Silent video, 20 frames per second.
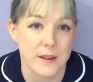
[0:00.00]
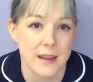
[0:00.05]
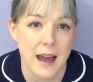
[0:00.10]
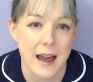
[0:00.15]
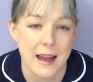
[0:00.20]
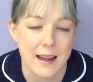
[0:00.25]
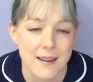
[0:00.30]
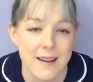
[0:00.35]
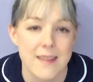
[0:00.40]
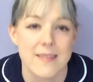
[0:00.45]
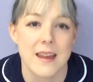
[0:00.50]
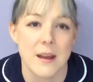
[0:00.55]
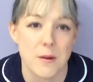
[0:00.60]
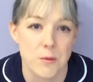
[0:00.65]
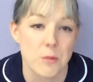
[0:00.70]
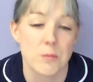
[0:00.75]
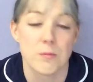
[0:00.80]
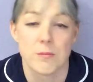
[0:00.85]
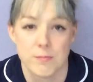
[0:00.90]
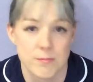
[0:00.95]
okay, and they
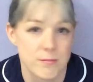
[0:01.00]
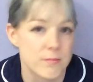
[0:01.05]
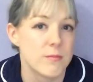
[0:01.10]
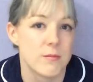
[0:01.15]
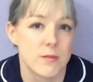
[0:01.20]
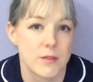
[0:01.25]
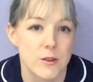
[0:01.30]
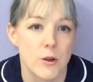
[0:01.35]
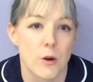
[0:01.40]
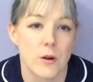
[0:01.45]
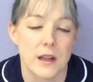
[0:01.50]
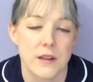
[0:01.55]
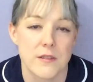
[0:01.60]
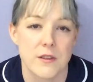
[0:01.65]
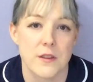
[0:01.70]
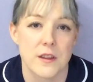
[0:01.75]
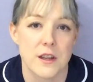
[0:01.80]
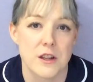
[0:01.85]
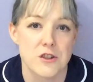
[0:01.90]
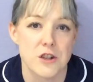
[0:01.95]
will not give
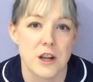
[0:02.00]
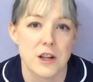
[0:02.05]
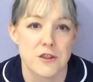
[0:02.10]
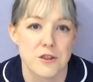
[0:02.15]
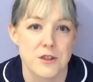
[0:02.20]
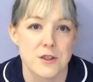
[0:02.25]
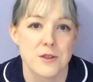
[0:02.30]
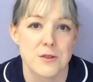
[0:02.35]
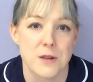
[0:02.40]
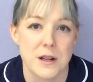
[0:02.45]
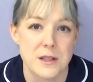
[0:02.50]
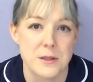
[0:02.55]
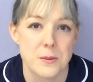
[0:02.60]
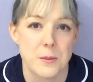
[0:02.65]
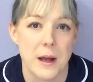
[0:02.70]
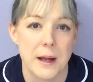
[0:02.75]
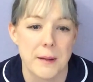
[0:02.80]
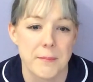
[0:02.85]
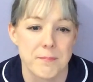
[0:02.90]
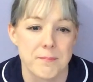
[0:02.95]
you the injection straight
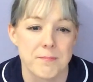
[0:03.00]
away.